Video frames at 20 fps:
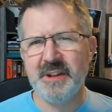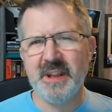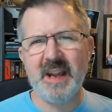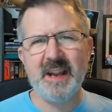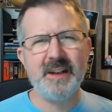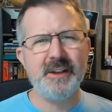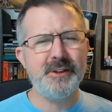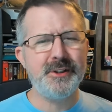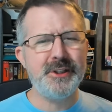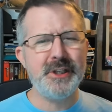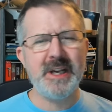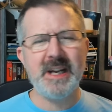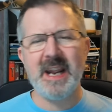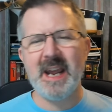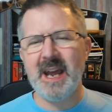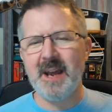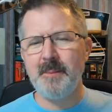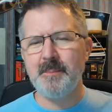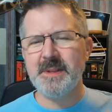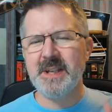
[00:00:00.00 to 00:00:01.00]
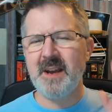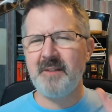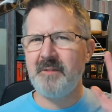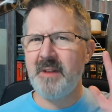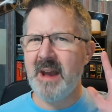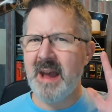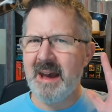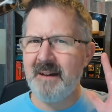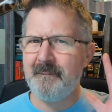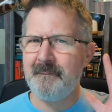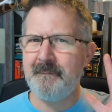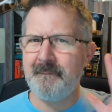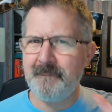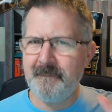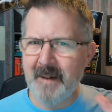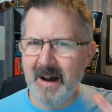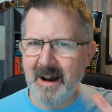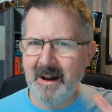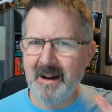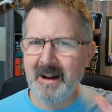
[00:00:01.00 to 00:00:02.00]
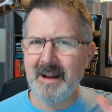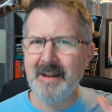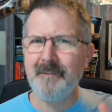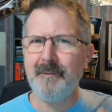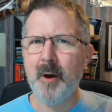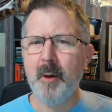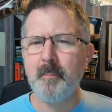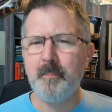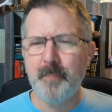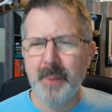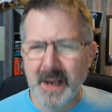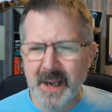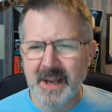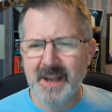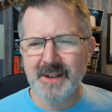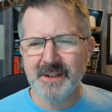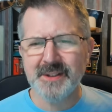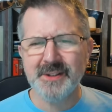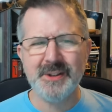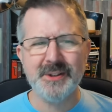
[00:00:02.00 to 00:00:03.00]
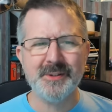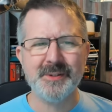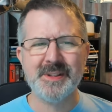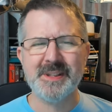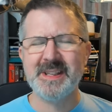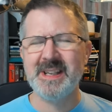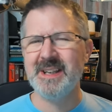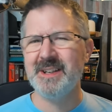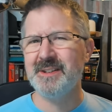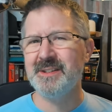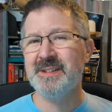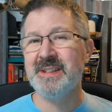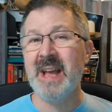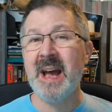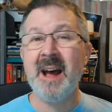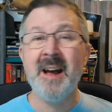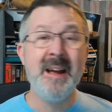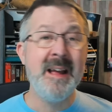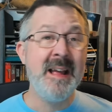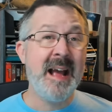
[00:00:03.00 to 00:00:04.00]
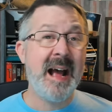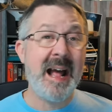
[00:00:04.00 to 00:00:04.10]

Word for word: that GMs have to have five personal skills that